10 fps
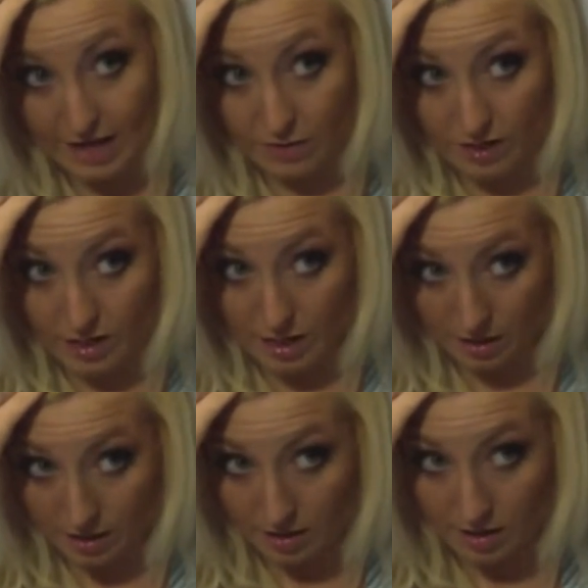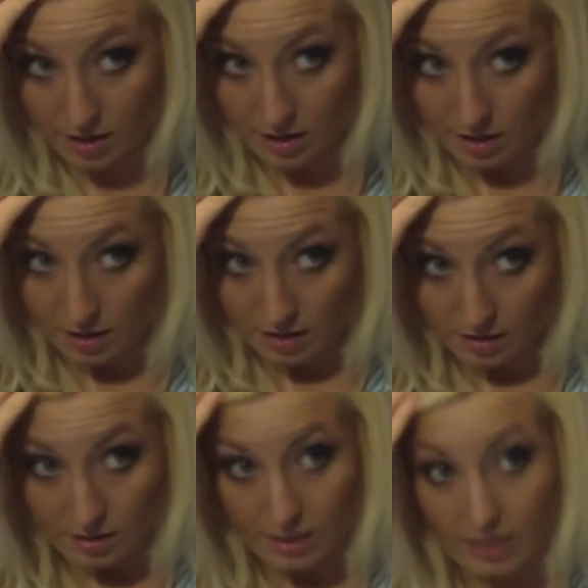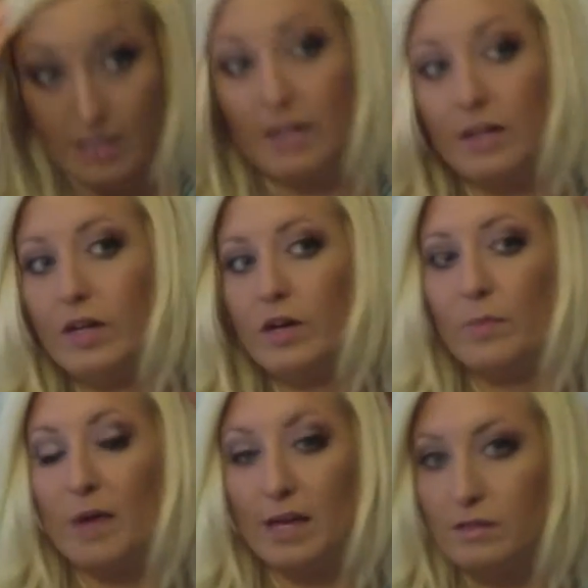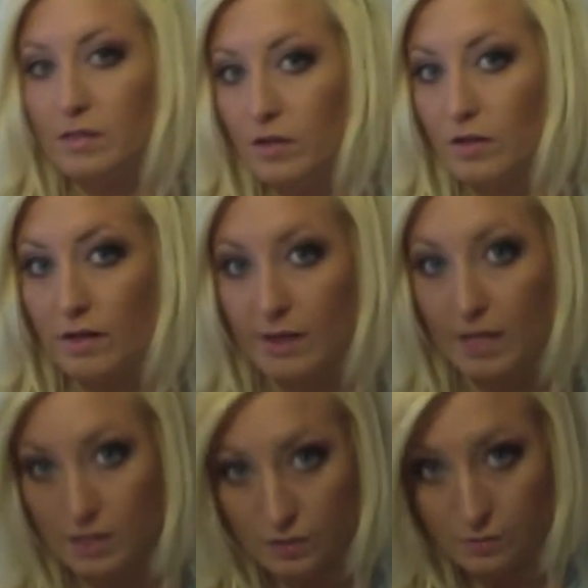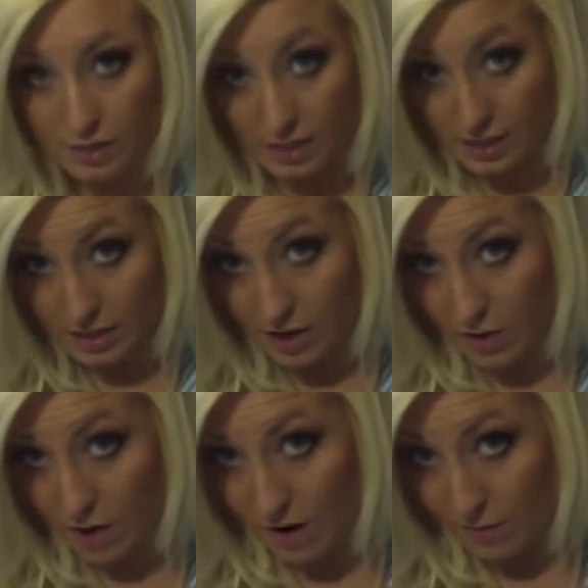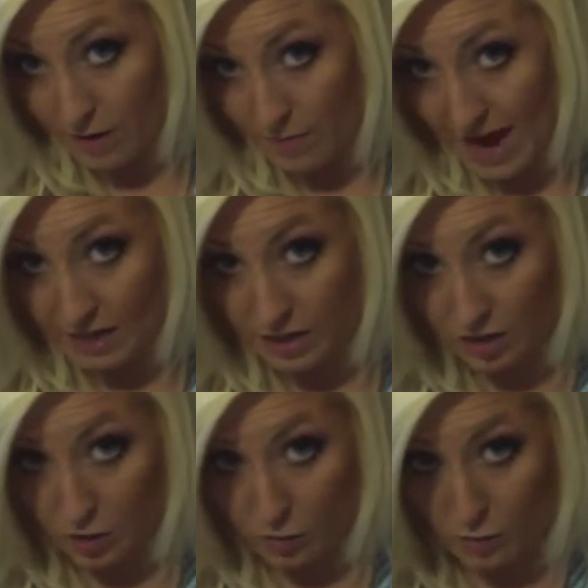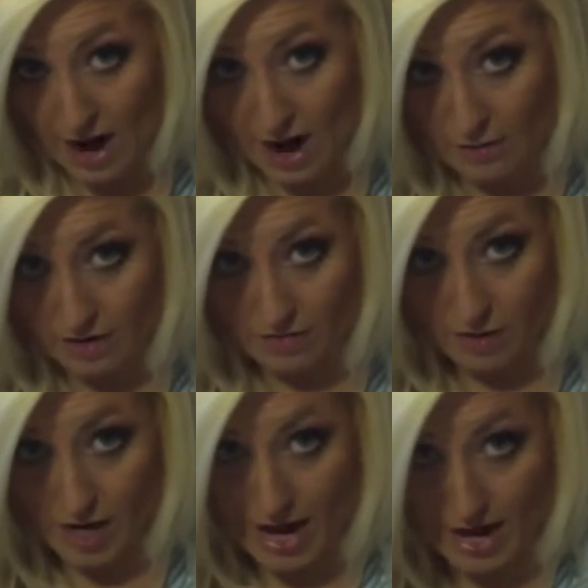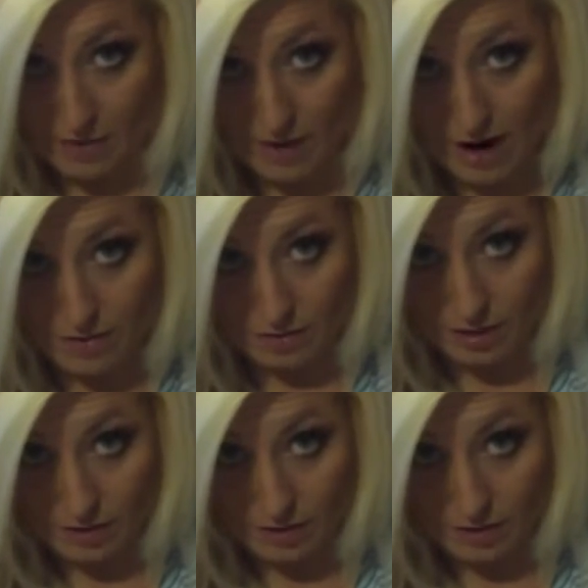You need to get your bangs to look like this, you need to go all the way back to the crown of your head, around